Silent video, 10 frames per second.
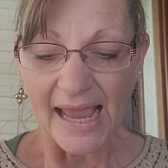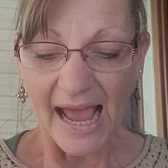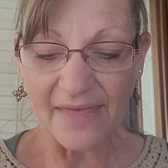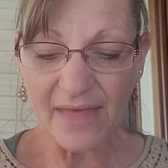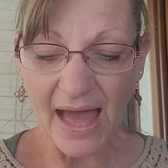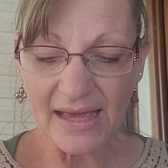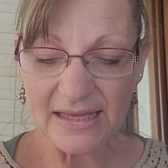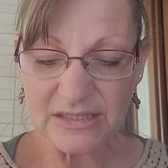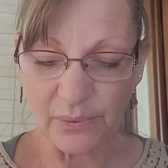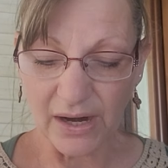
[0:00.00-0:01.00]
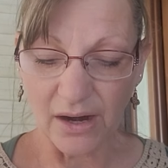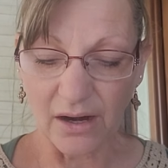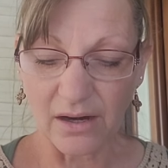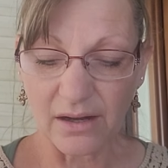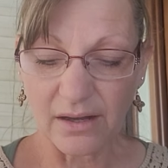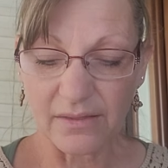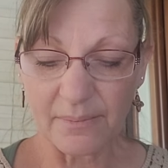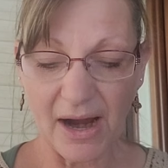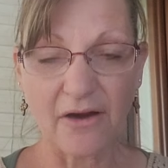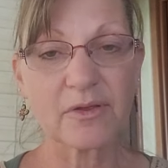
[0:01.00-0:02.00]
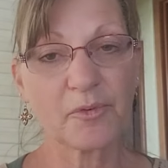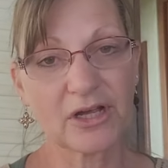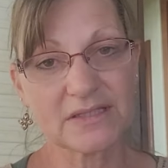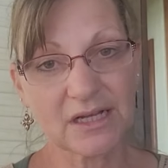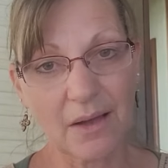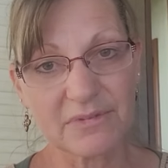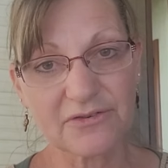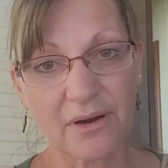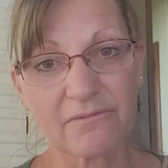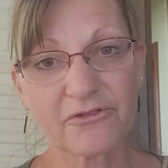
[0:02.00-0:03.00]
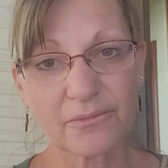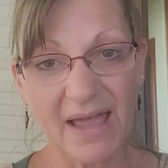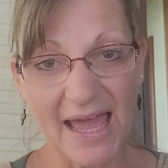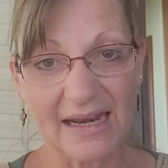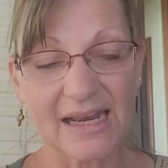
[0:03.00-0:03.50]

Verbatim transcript: And that is where the power of the priesthood comes from for men.